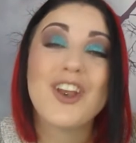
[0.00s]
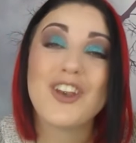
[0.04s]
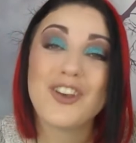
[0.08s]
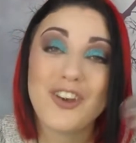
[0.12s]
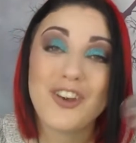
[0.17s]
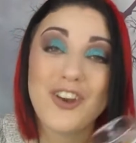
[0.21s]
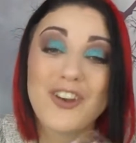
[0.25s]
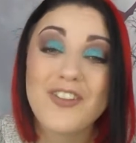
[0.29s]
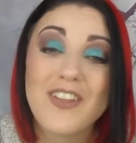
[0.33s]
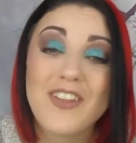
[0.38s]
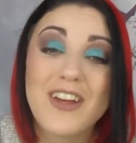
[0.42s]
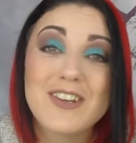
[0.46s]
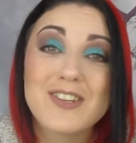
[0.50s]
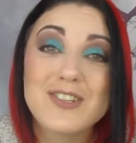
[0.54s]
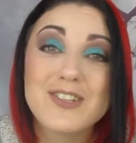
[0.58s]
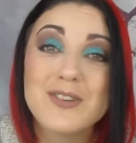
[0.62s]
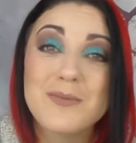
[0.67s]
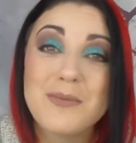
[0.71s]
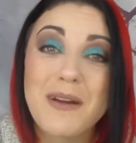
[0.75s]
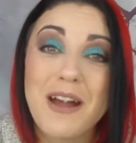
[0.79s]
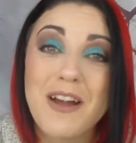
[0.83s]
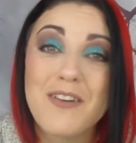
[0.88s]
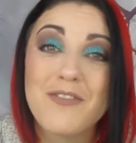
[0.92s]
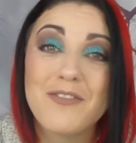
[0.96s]
None of that
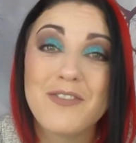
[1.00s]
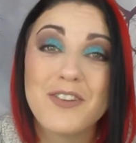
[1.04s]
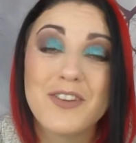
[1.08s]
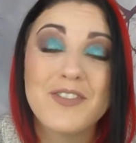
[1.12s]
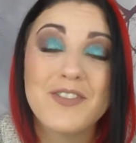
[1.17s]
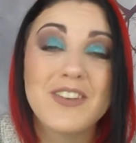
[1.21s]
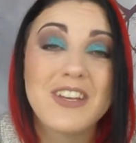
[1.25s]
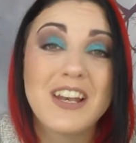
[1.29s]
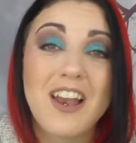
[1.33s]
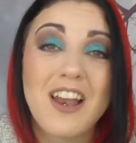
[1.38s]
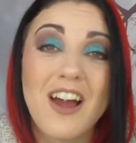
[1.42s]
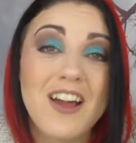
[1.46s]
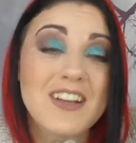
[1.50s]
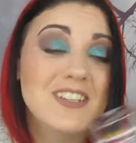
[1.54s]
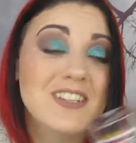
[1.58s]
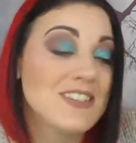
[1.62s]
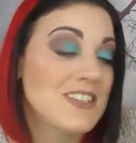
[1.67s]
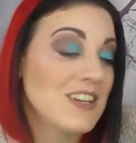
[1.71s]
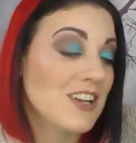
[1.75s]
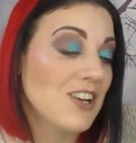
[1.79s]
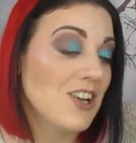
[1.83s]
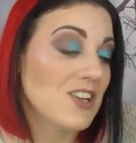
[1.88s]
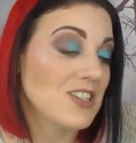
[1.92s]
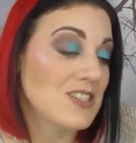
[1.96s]
£2.50 lies
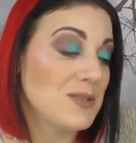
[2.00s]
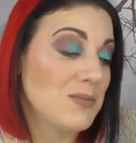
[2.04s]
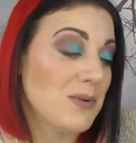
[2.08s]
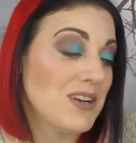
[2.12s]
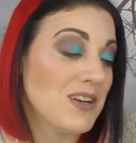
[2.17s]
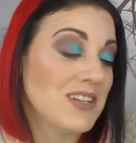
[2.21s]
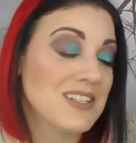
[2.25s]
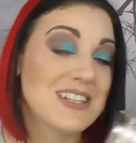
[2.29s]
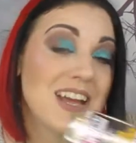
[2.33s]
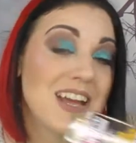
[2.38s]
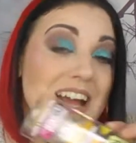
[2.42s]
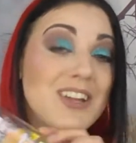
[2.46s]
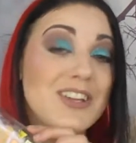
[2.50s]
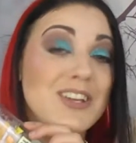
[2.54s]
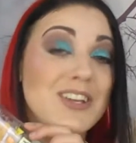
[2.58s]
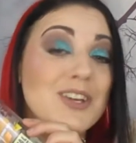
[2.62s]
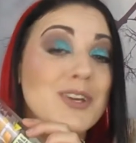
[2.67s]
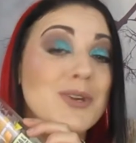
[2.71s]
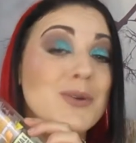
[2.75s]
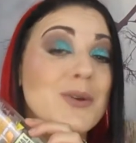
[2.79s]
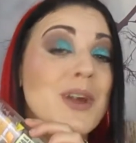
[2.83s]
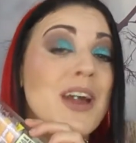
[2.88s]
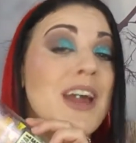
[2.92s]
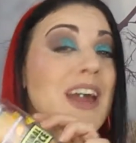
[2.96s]
that Glossybox tell
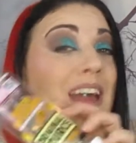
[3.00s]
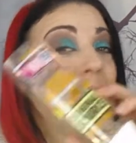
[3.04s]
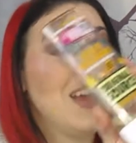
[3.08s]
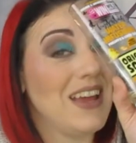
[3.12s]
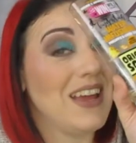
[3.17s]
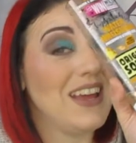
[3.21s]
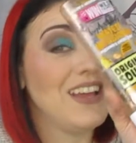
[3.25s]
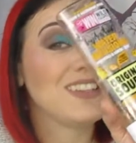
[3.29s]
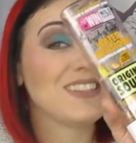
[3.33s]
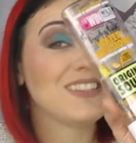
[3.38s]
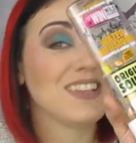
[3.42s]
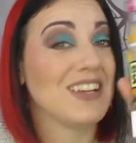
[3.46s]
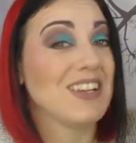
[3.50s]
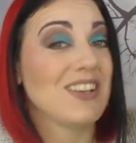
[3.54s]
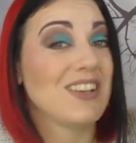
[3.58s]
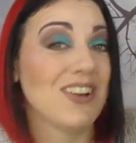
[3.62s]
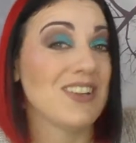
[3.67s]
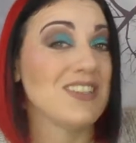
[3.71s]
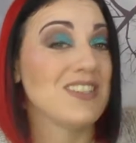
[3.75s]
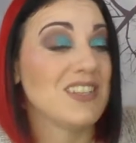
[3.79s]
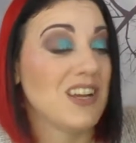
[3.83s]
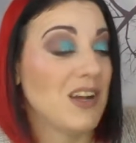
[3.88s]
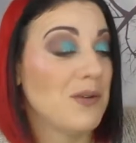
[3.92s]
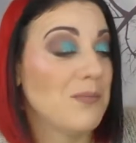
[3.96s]
you. It is like
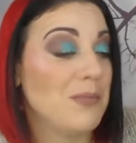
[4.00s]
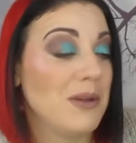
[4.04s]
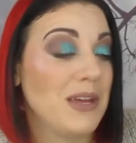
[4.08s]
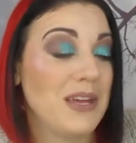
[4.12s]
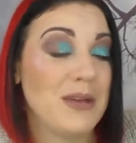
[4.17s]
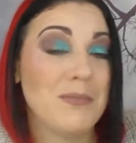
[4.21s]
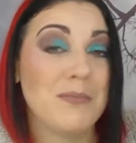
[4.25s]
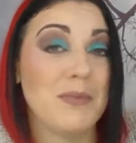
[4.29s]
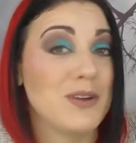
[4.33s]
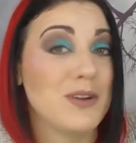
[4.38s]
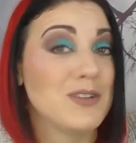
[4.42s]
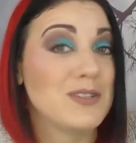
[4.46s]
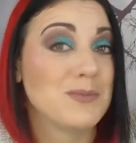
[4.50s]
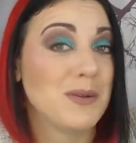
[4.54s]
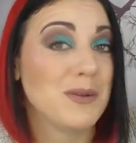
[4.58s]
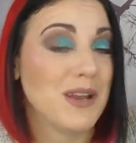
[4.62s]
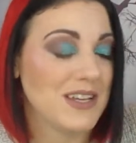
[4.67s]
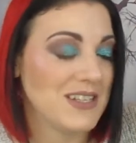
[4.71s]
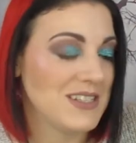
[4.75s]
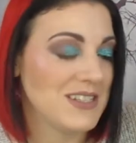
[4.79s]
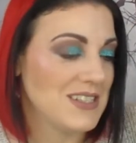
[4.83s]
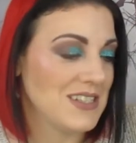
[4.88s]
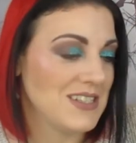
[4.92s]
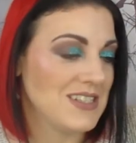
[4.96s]
99p in most
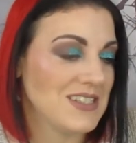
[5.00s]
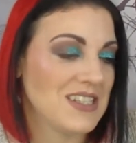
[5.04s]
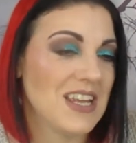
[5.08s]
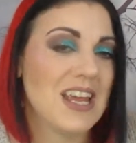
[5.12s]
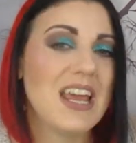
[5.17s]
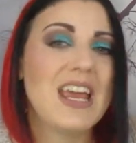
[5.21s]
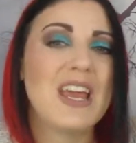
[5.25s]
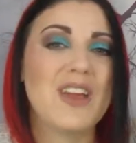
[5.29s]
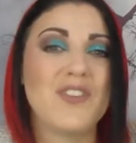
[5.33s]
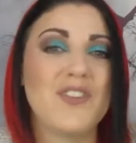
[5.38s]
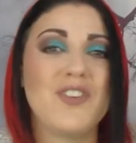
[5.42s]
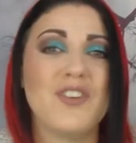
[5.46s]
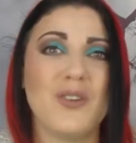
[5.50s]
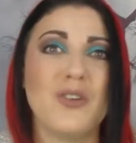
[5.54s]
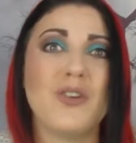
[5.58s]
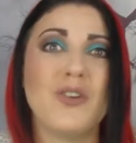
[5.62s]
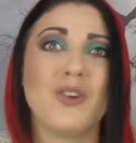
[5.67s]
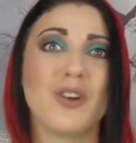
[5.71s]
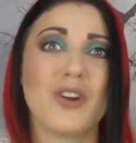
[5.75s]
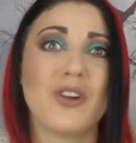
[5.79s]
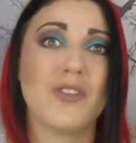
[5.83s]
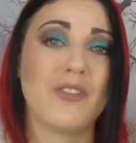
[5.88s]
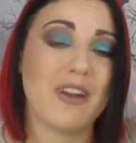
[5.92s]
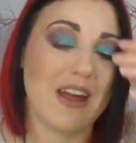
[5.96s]
places if you
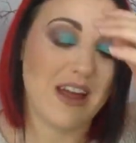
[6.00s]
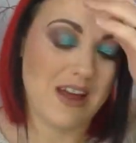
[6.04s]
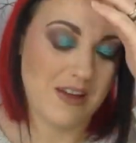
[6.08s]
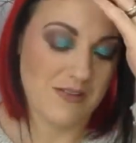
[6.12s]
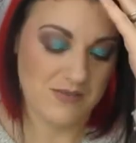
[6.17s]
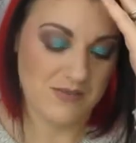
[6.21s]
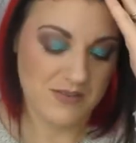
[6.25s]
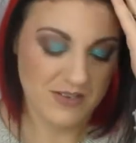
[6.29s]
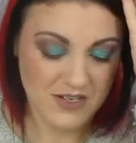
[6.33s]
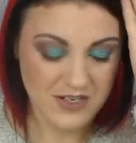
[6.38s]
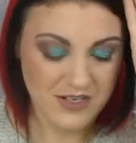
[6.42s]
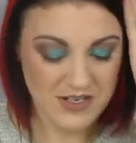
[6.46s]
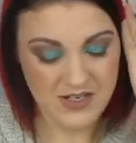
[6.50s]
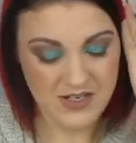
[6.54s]
look around.